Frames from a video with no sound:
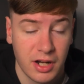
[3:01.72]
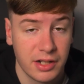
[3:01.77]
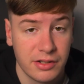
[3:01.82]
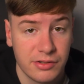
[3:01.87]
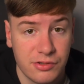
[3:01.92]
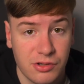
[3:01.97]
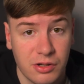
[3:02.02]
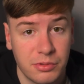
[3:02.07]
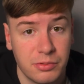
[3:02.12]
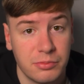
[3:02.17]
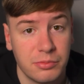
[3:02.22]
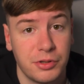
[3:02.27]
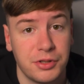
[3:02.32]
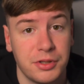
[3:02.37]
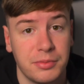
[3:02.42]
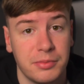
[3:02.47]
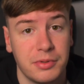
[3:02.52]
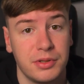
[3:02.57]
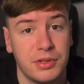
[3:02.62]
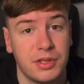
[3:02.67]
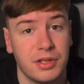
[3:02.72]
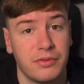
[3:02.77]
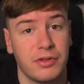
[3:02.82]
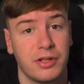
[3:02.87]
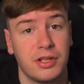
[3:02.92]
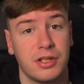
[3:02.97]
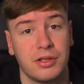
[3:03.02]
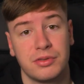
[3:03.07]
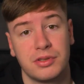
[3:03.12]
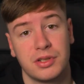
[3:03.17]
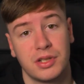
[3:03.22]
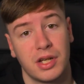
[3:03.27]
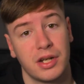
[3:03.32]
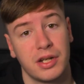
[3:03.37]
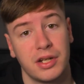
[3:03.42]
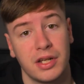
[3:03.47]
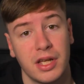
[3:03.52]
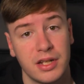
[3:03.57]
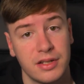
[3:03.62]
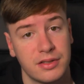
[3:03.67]
and drop them on your music videos and get
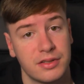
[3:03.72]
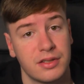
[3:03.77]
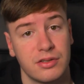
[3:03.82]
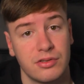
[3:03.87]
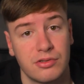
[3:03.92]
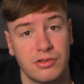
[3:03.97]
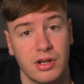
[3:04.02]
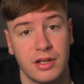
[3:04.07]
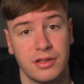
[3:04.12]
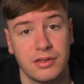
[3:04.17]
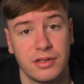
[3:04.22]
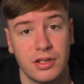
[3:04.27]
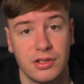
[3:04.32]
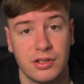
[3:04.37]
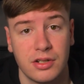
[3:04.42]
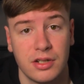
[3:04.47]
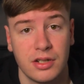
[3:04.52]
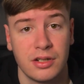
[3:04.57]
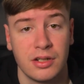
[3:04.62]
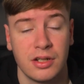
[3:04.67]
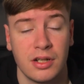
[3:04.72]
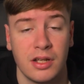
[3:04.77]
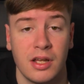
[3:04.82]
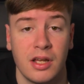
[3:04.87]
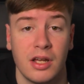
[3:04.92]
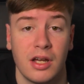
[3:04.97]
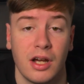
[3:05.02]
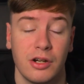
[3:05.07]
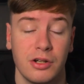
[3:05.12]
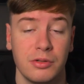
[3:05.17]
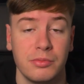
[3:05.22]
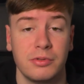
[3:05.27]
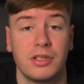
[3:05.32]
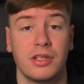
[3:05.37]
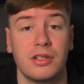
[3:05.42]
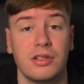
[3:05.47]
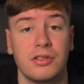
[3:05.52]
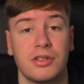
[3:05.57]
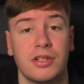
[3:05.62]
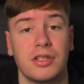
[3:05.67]
an instant transition. I hope you
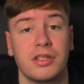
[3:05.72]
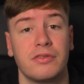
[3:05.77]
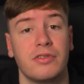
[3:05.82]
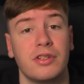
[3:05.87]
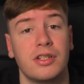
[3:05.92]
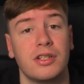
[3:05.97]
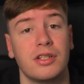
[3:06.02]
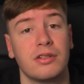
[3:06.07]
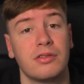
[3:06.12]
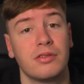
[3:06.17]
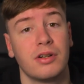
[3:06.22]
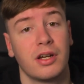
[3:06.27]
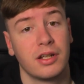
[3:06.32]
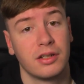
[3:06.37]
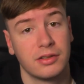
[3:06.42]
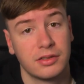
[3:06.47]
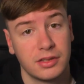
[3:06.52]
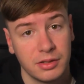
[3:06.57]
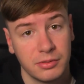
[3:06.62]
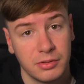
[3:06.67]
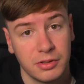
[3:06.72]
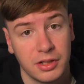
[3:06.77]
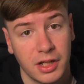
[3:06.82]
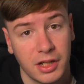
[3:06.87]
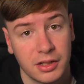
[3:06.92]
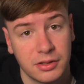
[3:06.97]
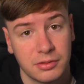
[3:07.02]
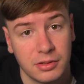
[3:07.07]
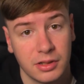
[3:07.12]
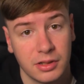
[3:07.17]
did enjoy the video and I'll see you in the next one